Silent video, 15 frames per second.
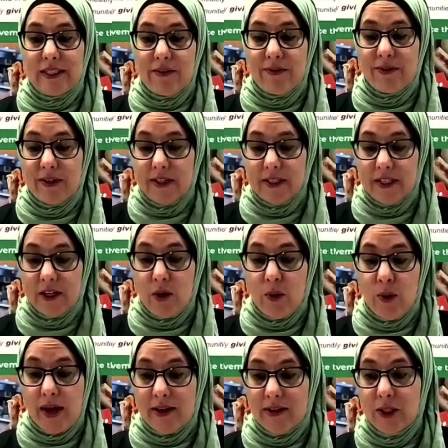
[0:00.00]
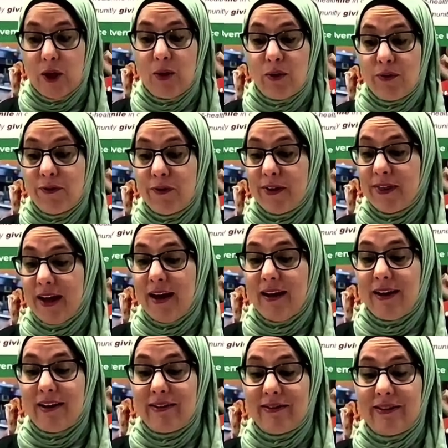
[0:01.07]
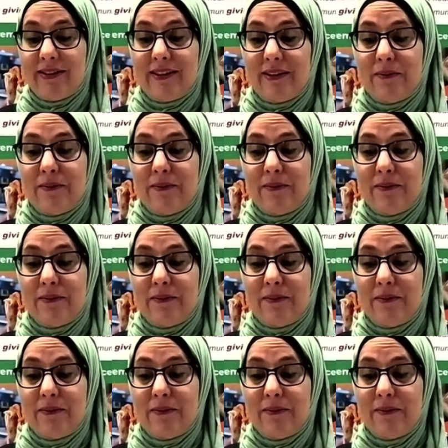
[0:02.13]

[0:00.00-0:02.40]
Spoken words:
Definitely. Okay, so for that,